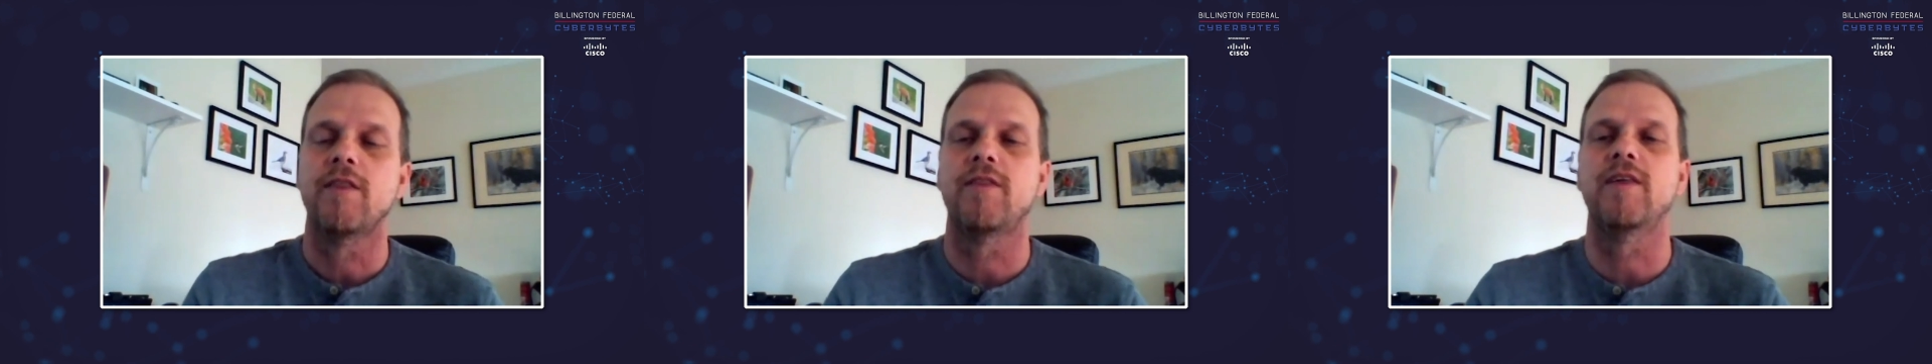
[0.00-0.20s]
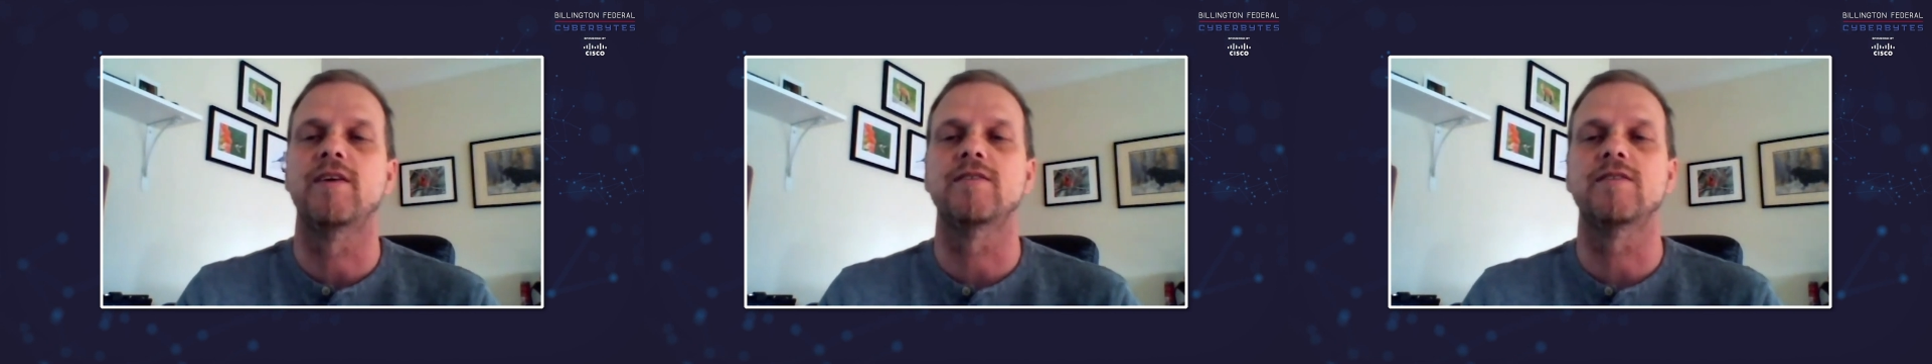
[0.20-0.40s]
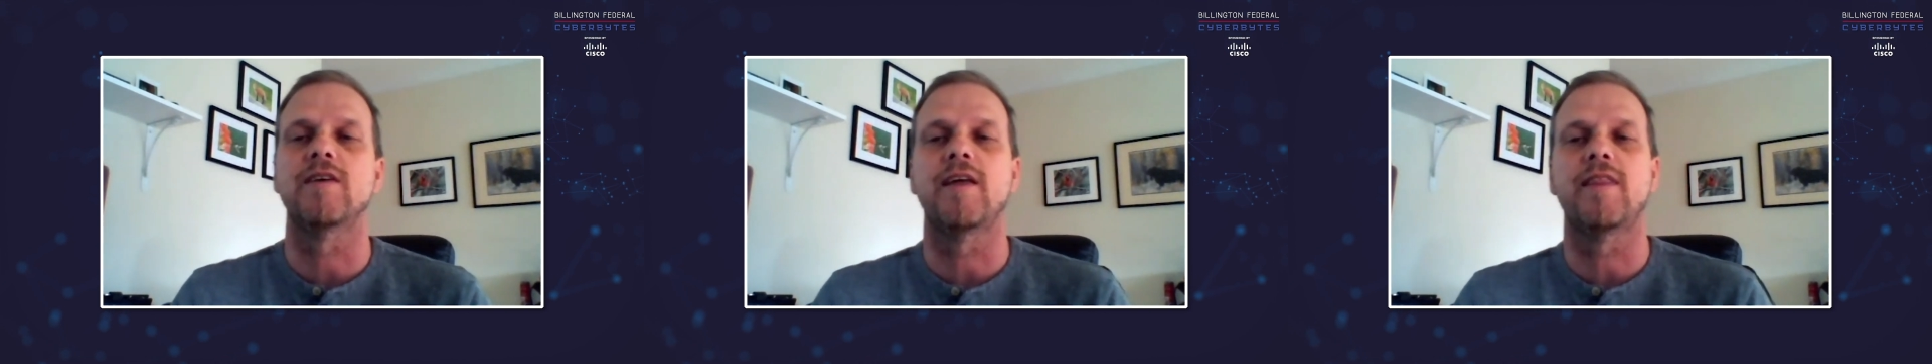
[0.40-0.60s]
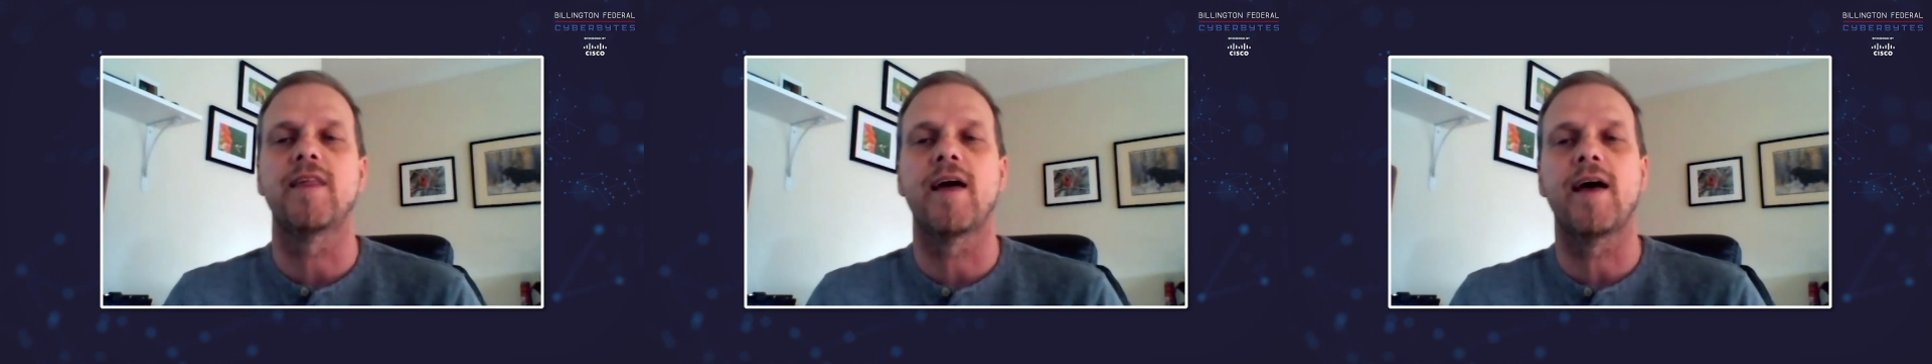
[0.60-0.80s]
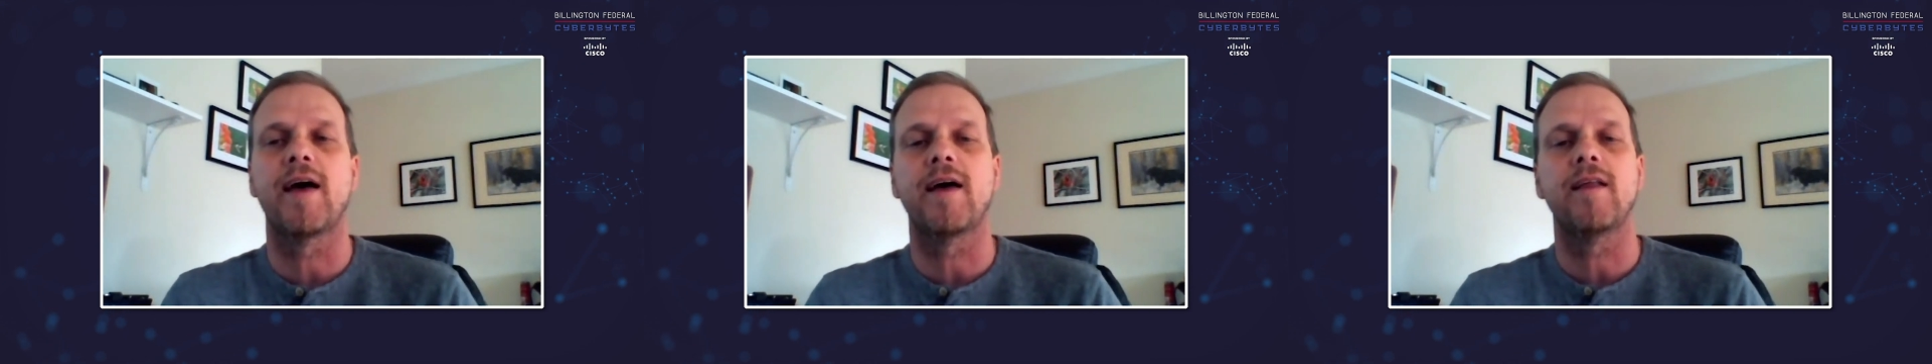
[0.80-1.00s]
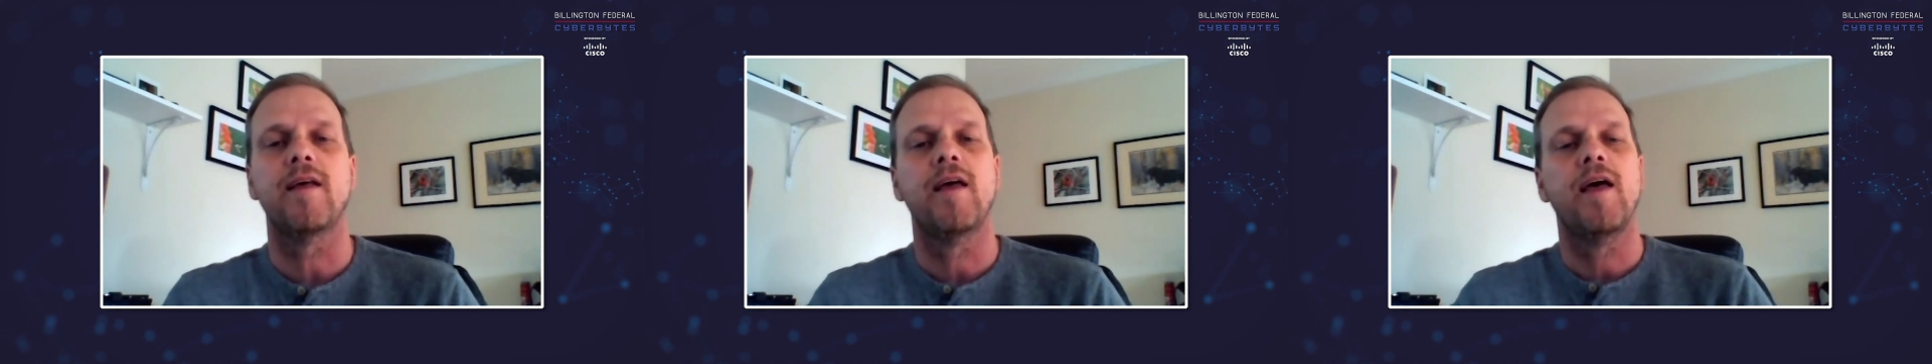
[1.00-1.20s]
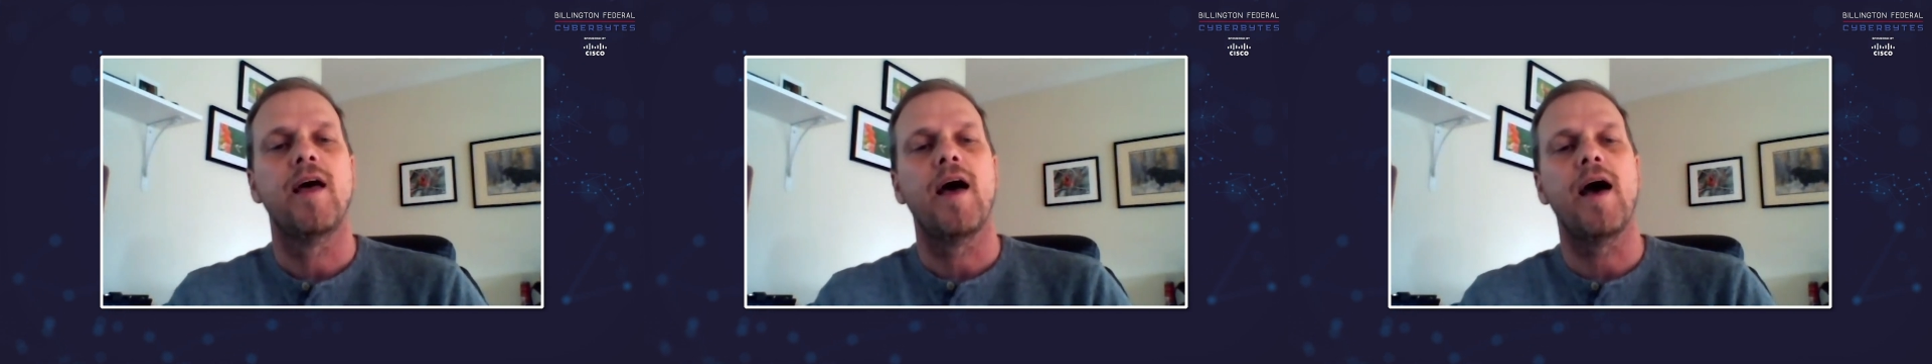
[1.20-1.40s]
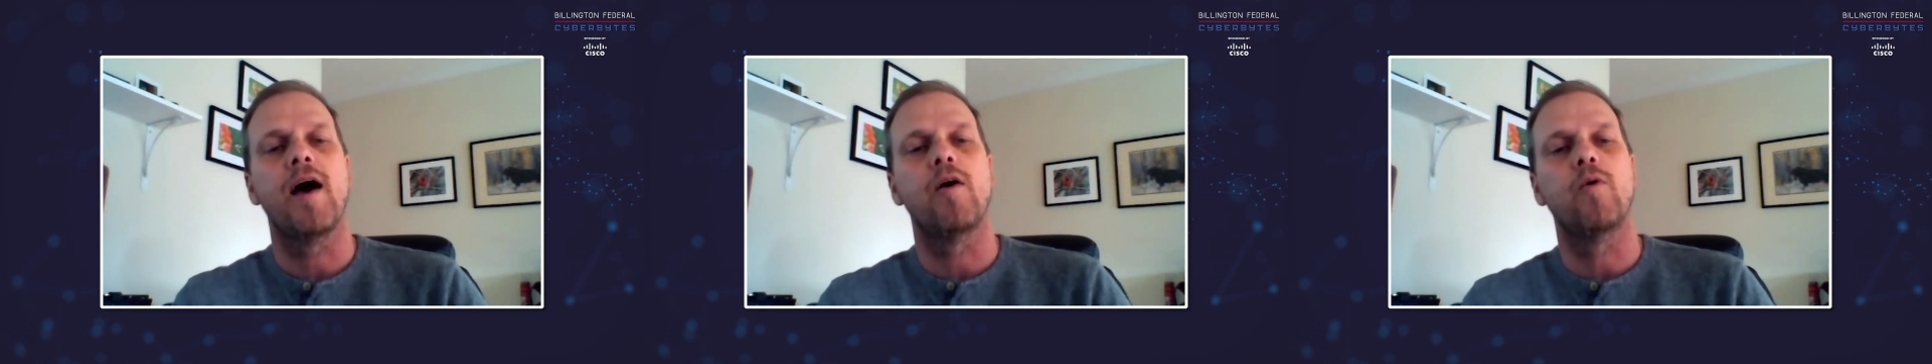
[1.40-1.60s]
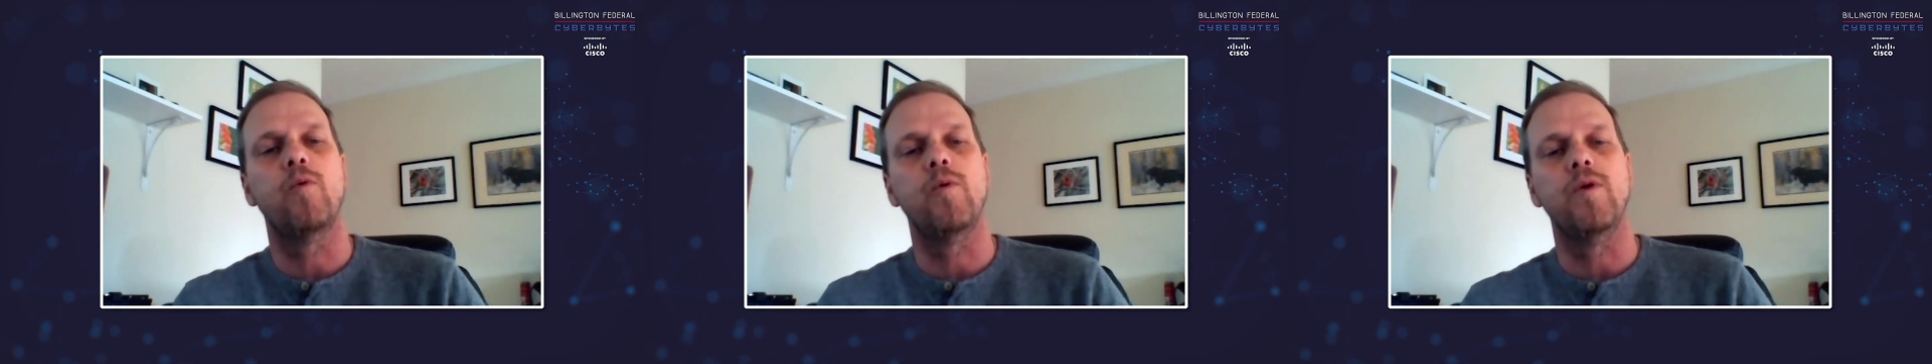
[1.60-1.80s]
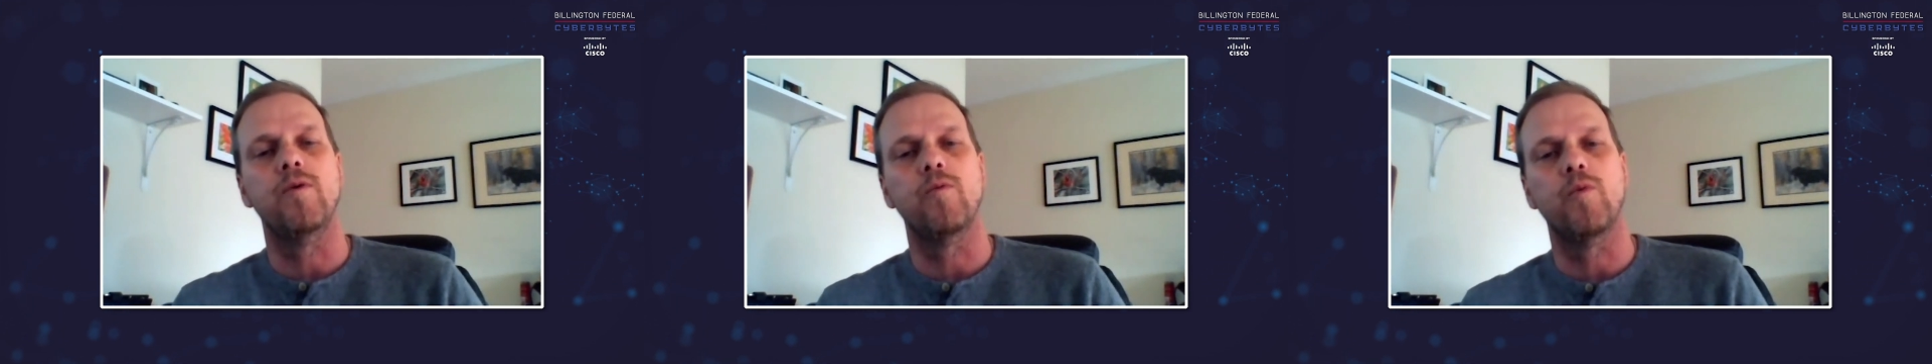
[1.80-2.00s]
things like that,
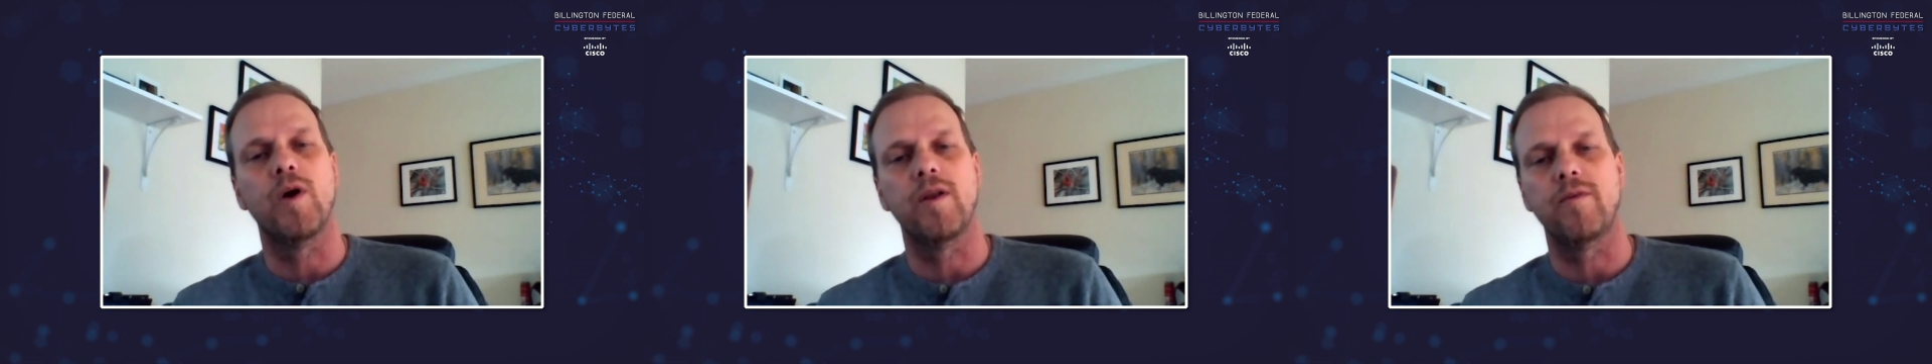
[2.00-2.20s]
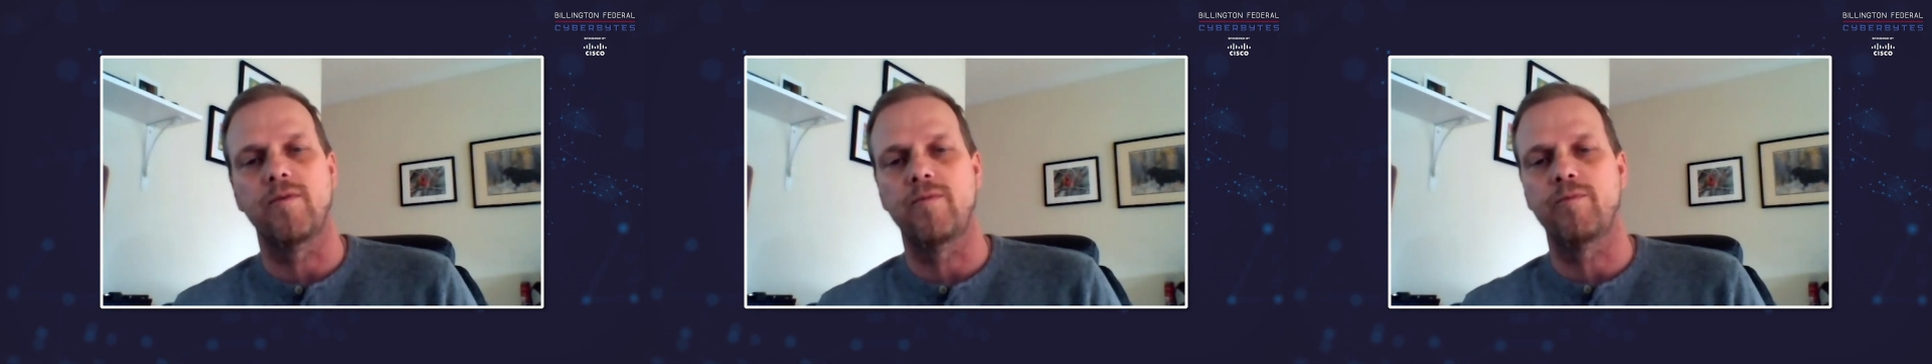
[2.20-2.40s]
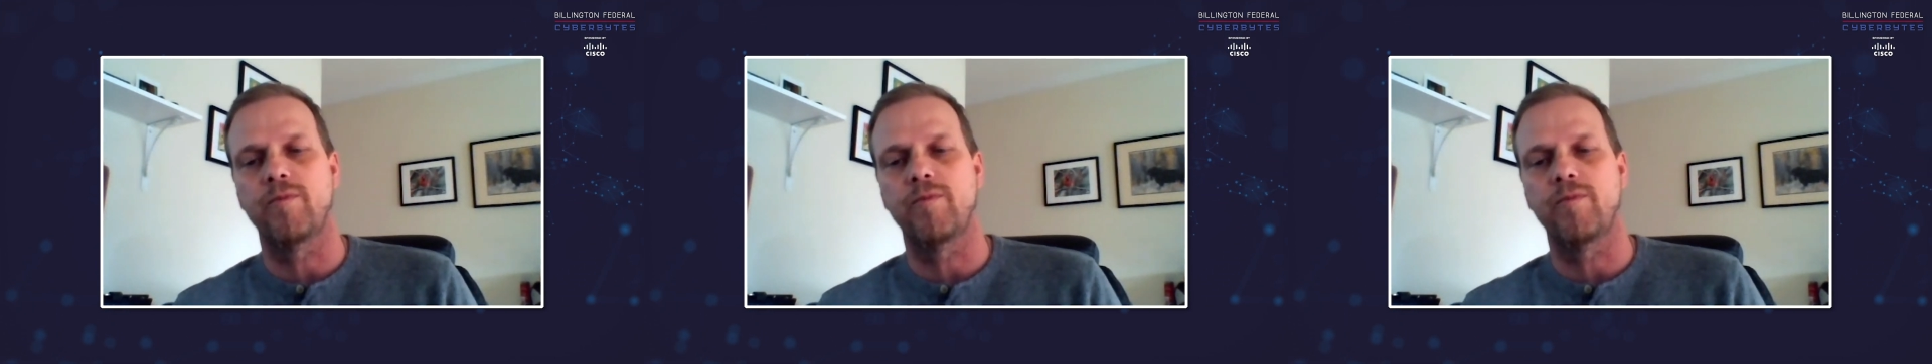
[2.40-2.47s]
what